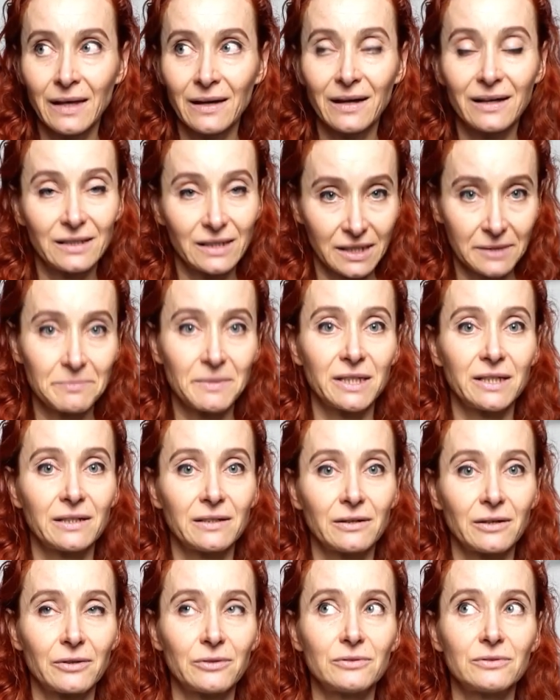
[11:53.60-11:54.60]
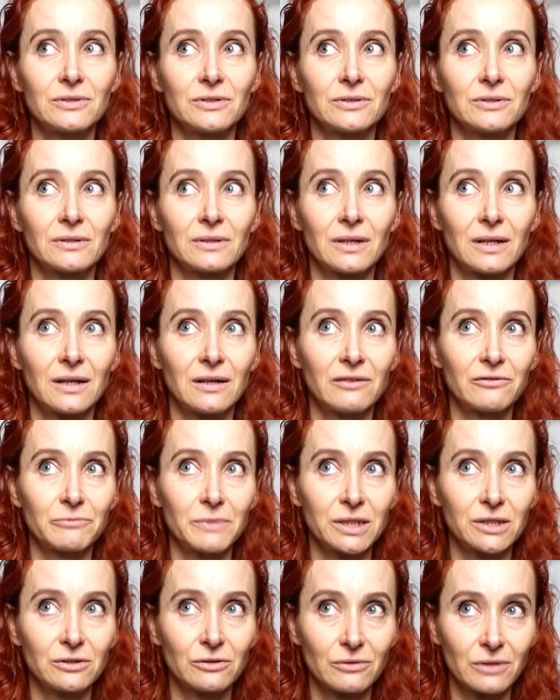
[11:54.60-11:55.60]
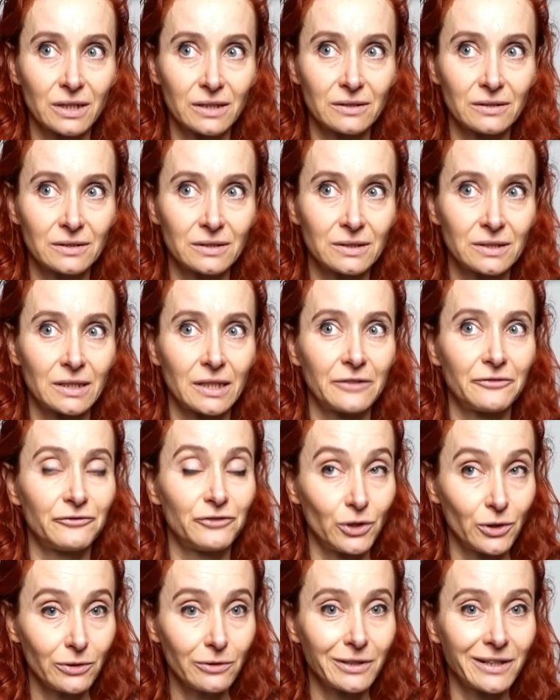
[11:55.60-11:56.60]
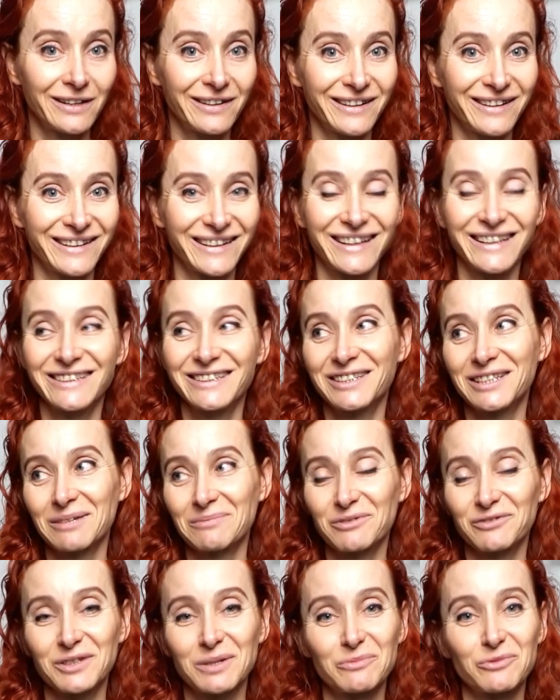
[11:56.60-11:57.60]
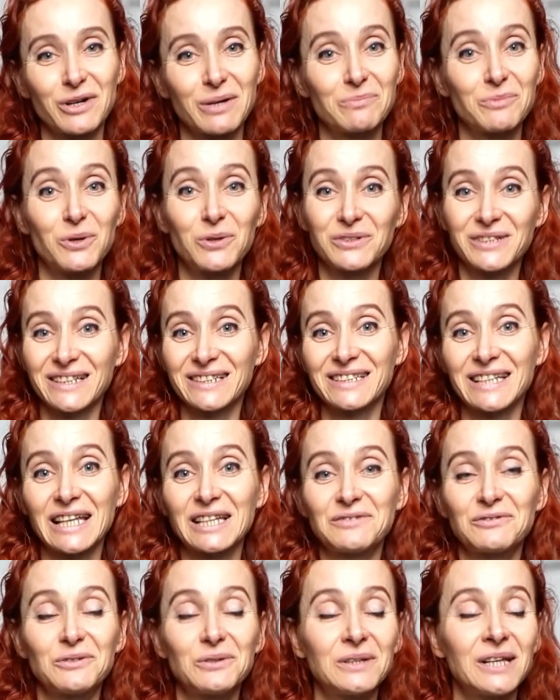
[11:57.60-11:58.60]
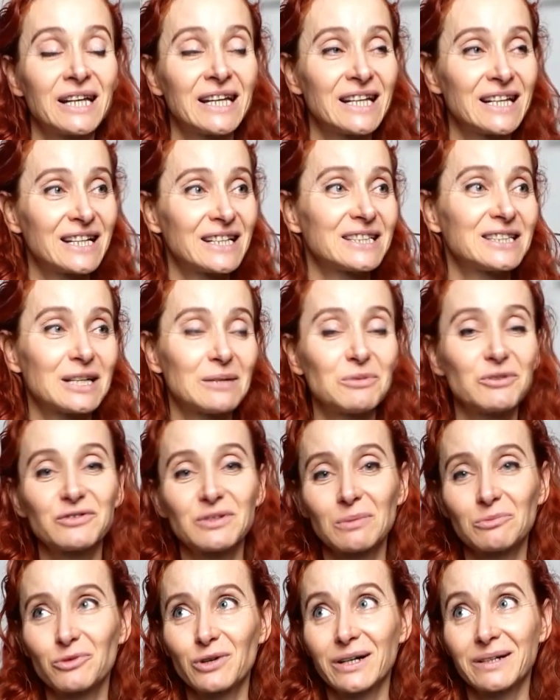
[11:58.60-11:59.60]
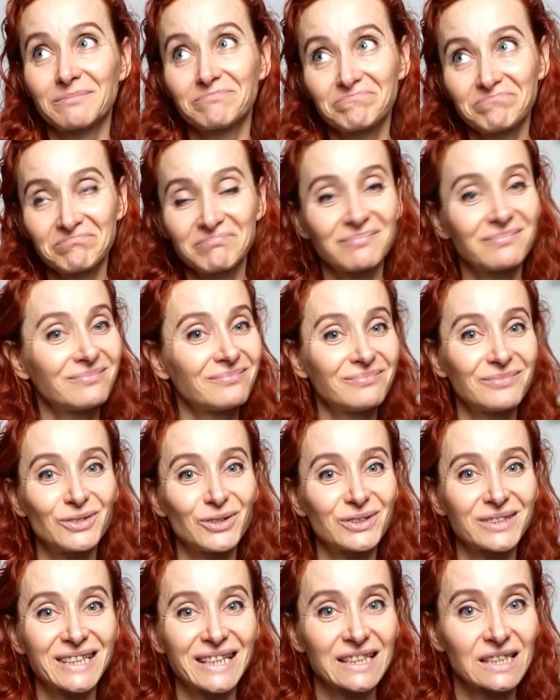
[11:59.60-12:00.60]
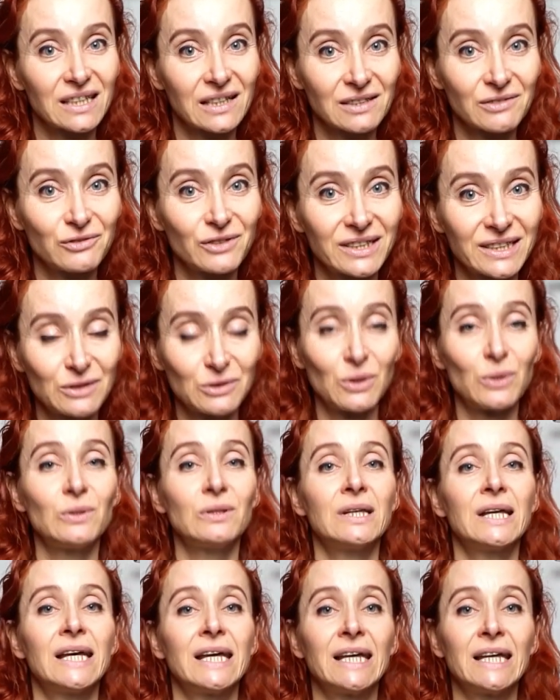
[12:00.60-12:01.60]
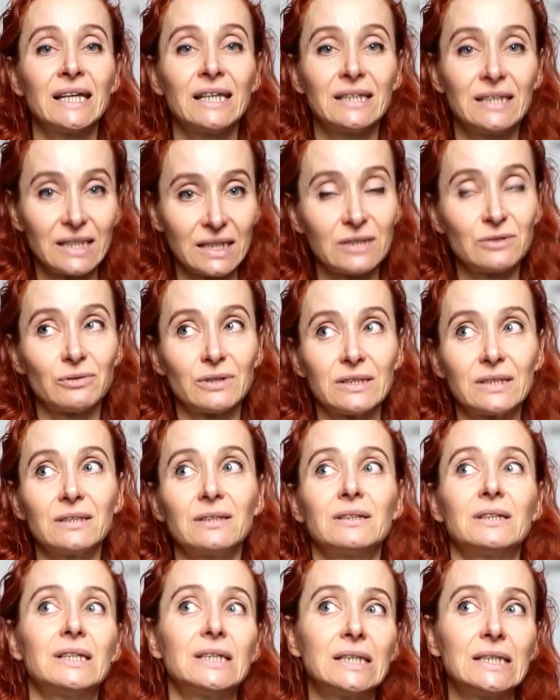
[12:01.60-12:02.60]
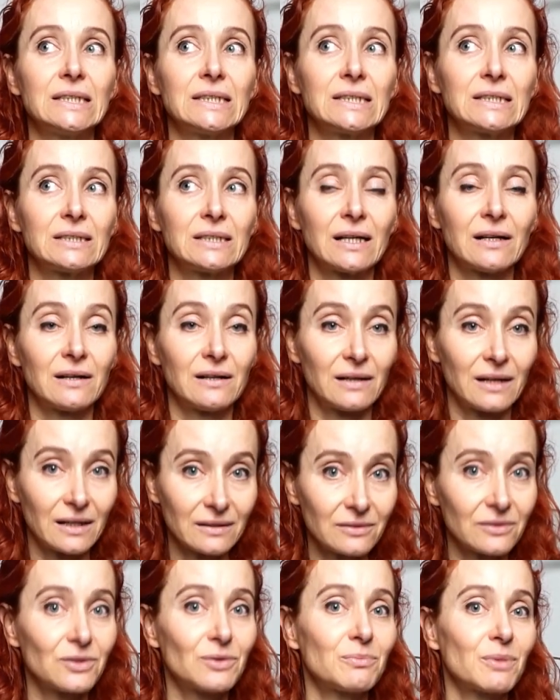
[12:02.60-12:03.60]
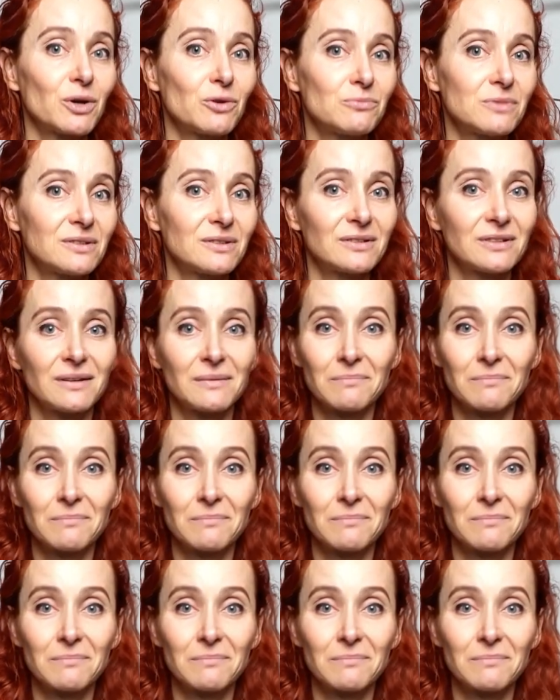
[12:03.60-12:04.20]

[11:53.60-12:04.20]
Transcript: I like making coats. I've made quite a few and some of them were more successful. Some of them were not successful at all. This one is at the moment